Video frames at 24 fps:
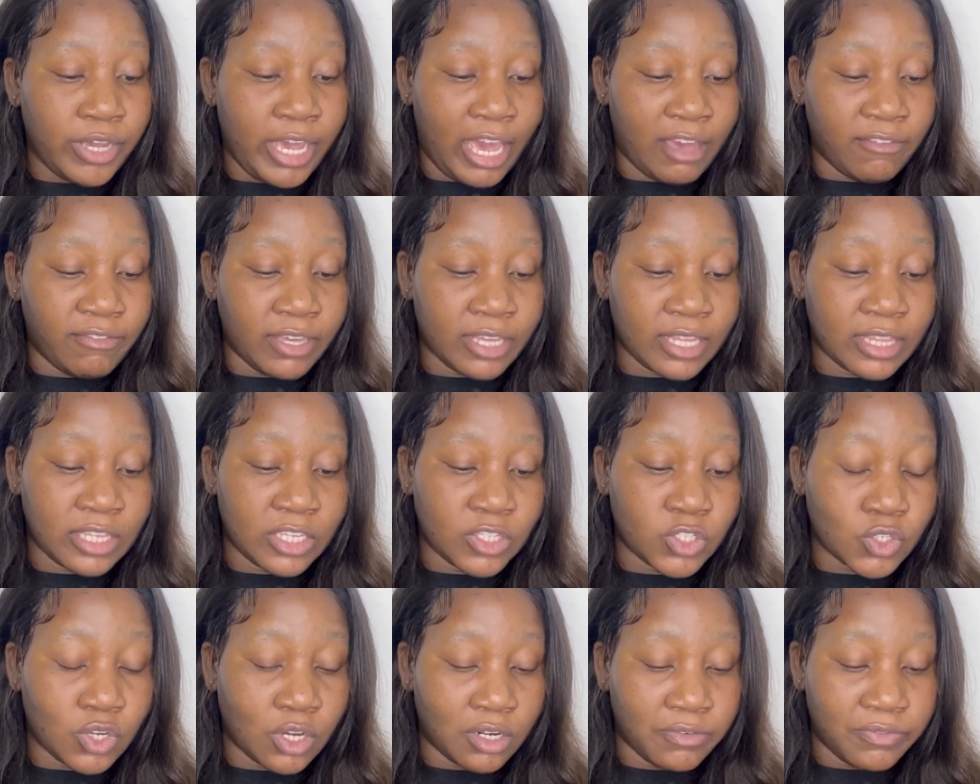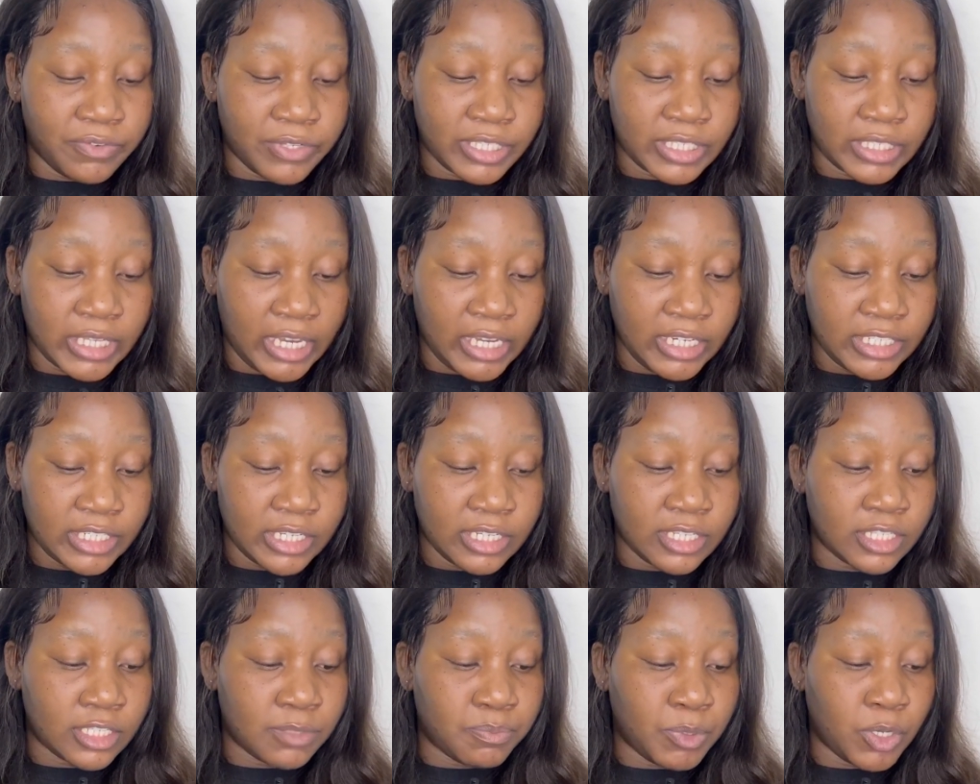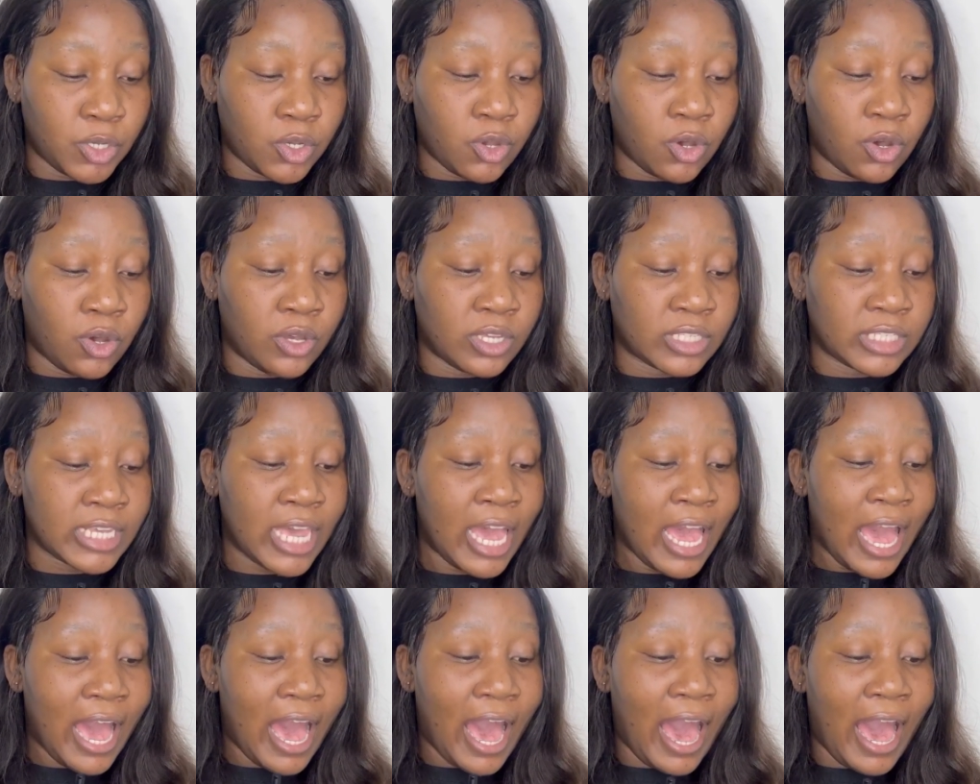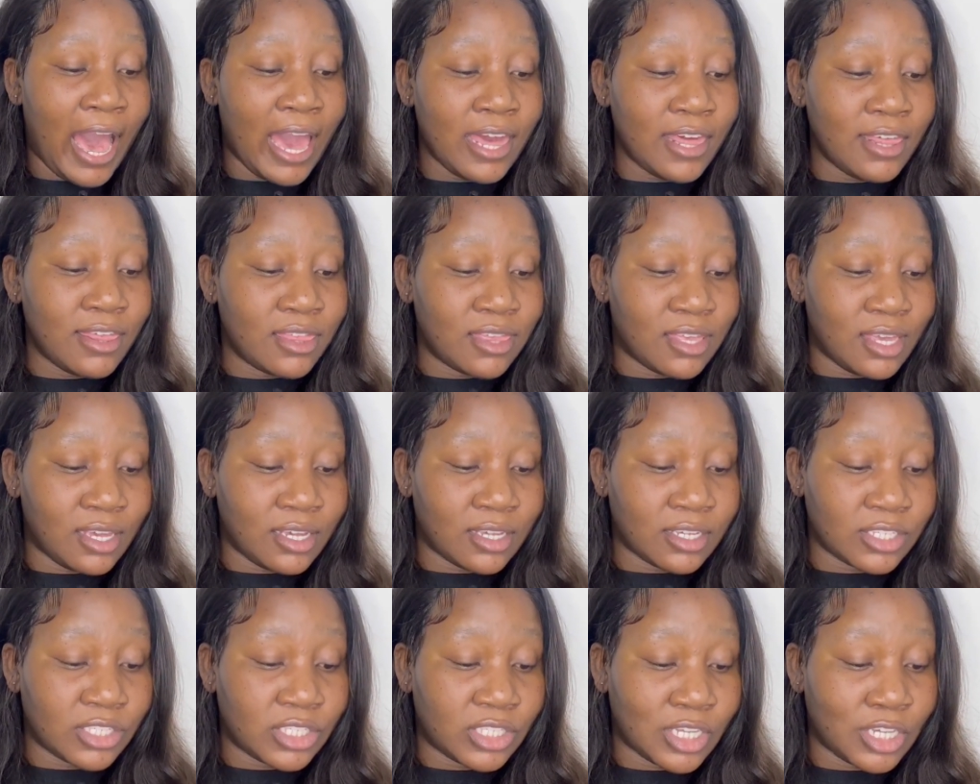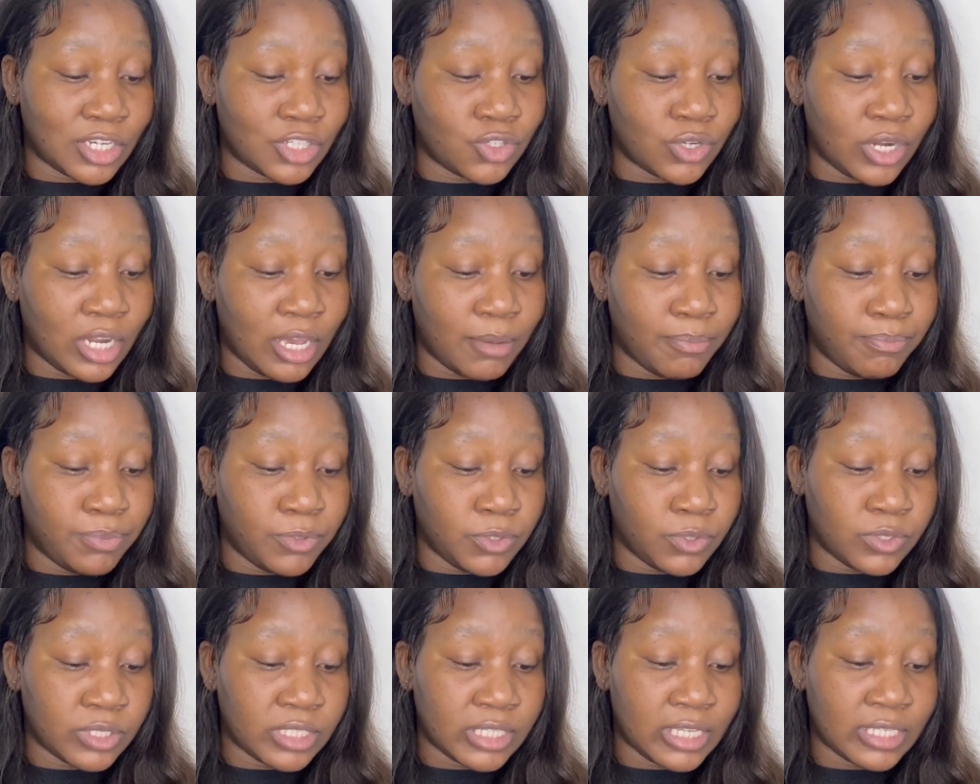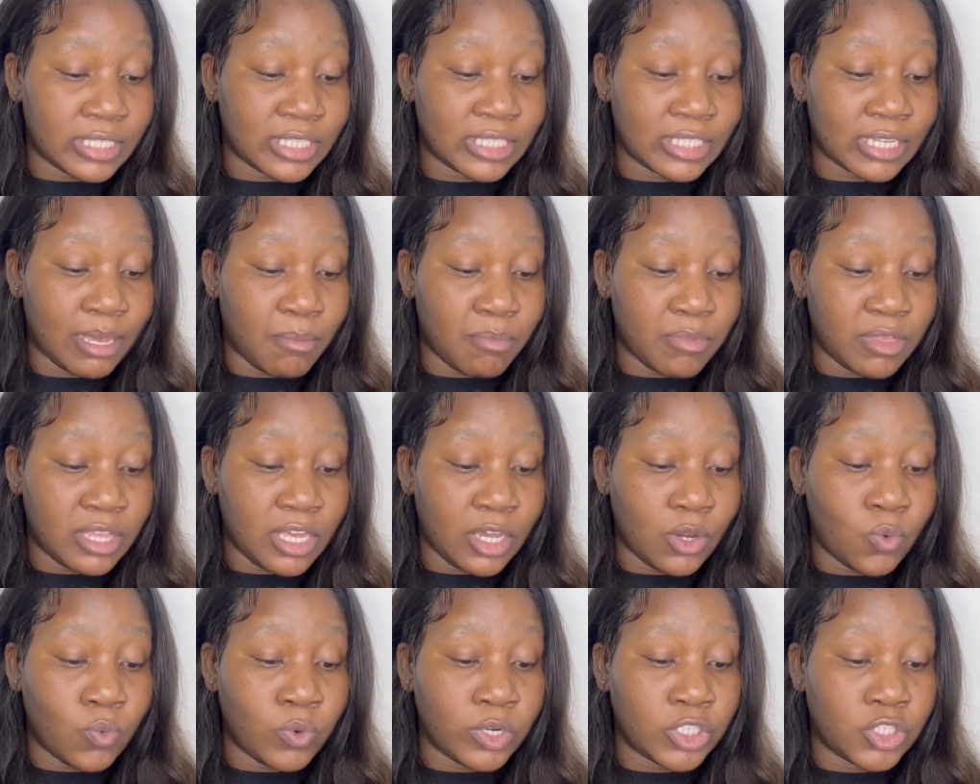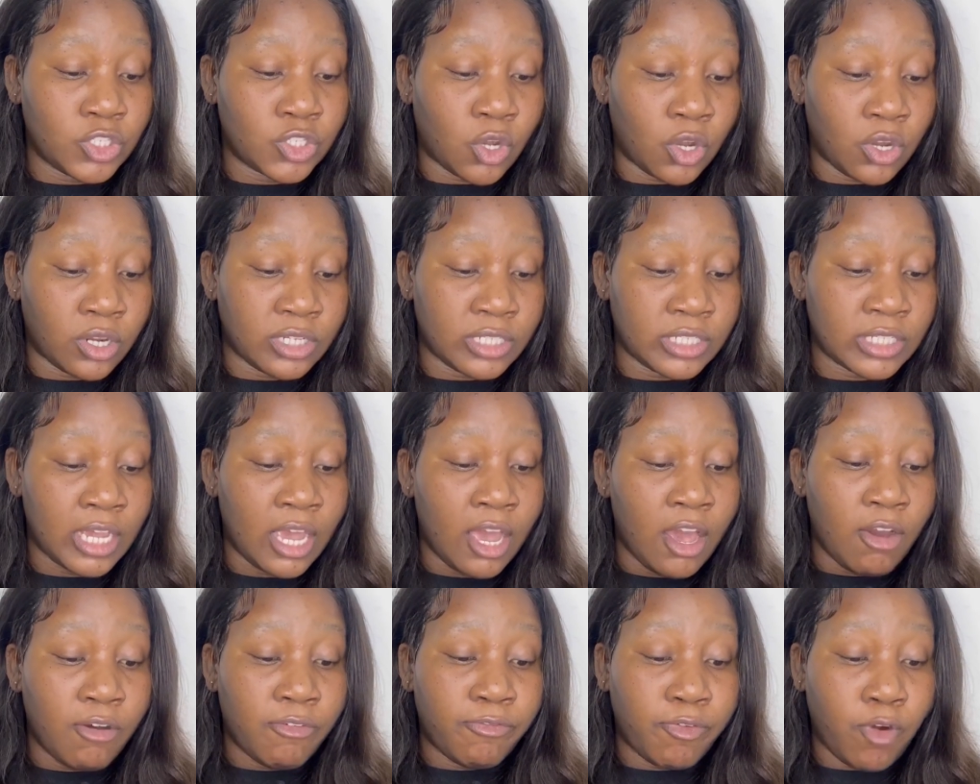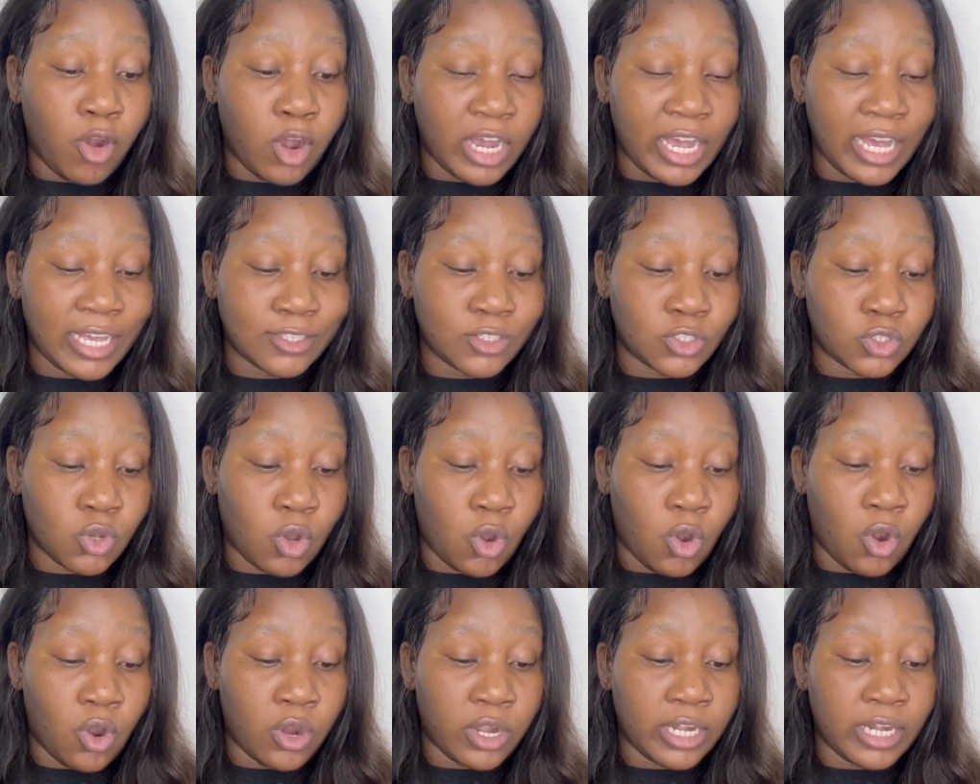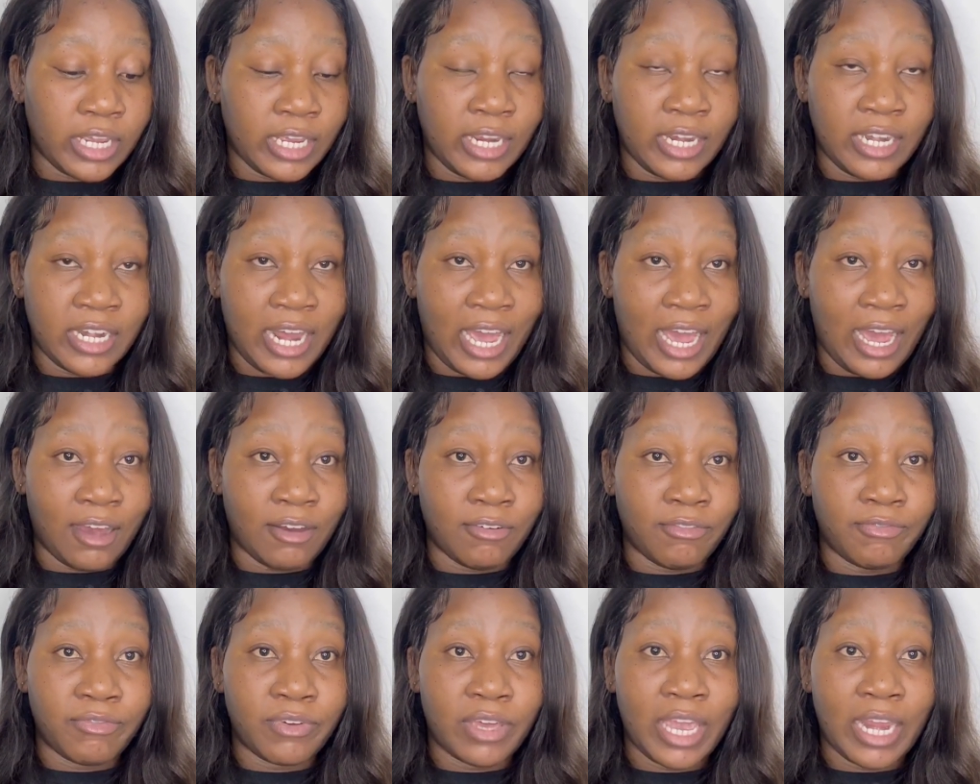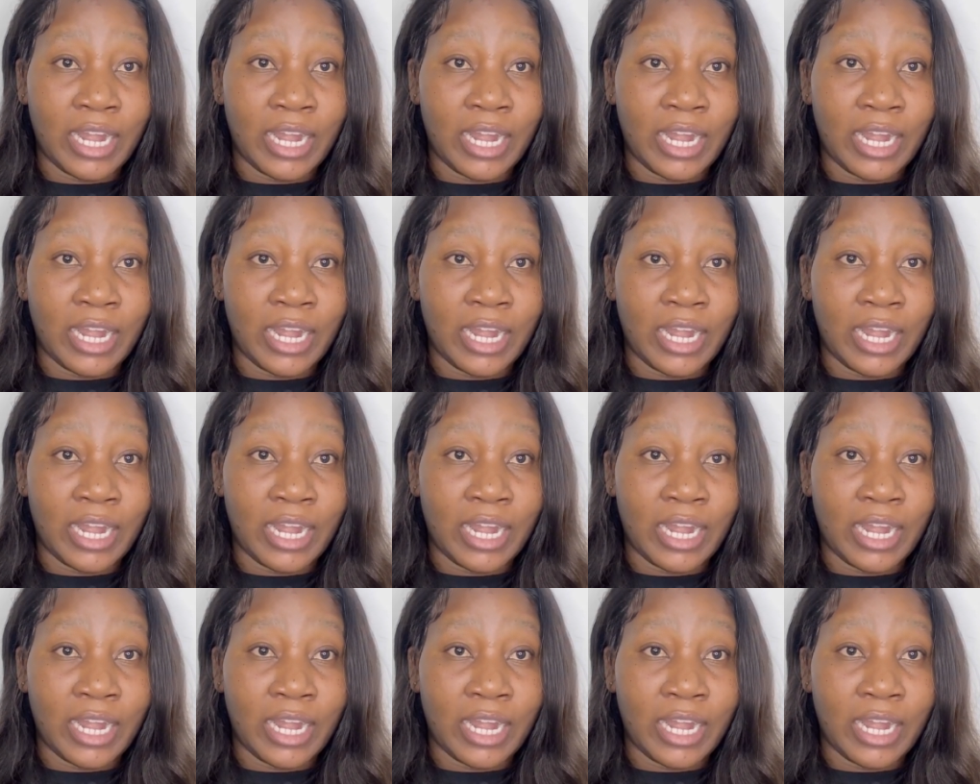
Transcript: having these conversations, because I think sexual abuse is something we don't focus on enough.